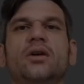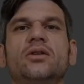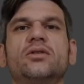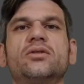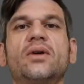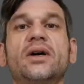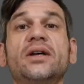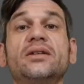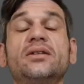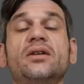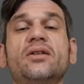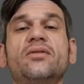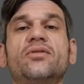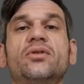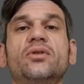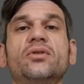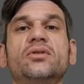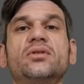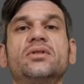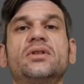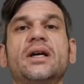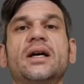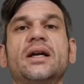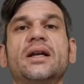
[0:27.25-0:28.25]
So as I've
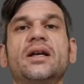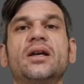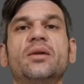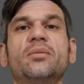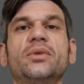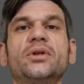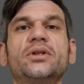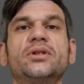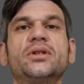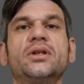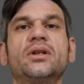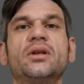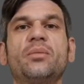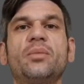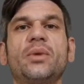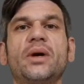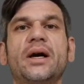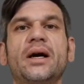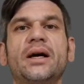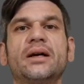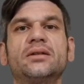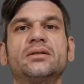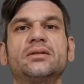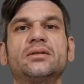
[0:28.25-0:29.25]
used that image in the
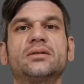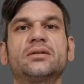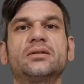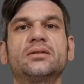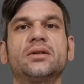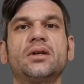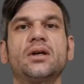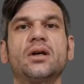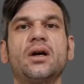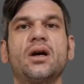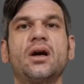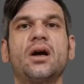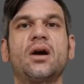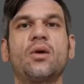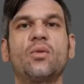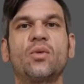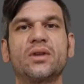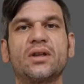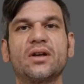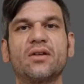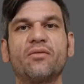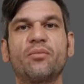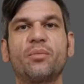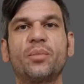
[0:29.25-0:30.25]
past,
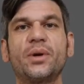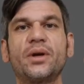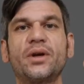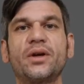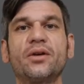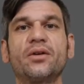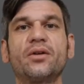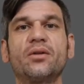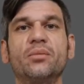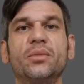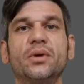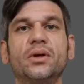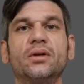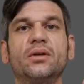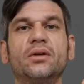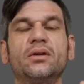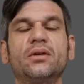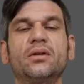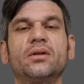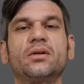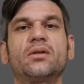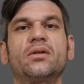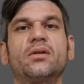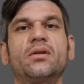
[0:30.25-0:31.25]
with a pyramid,
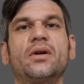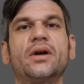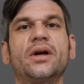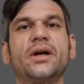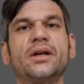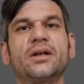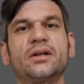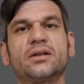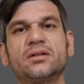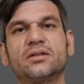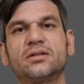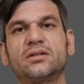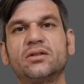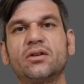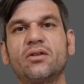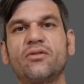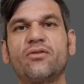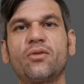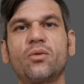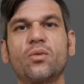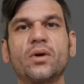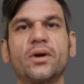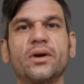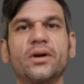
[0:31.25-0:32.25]
right?
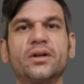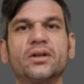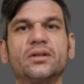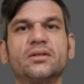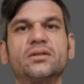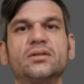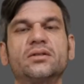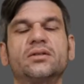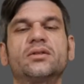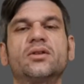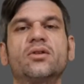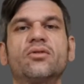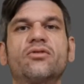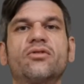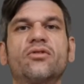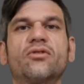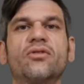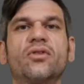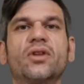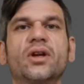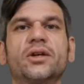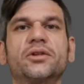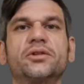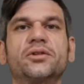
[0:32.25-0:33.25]
Self-awareness and
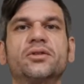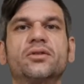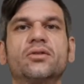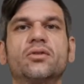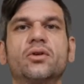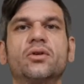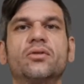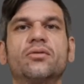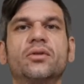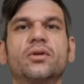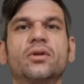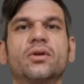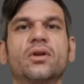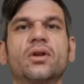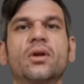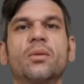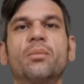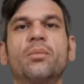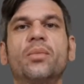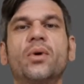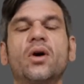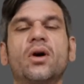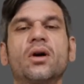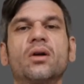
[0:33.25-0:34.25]
self-reflection are really the
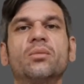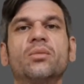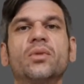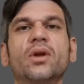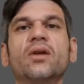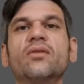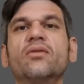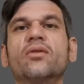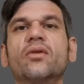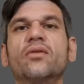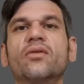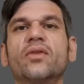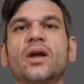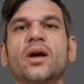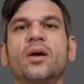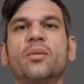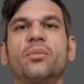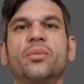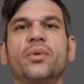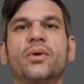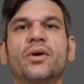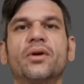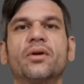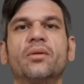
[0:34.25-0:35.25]
bottom level of
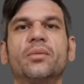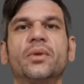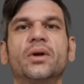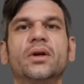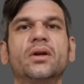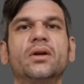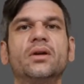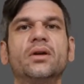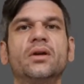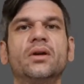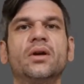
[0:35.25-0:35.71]
that pyramid.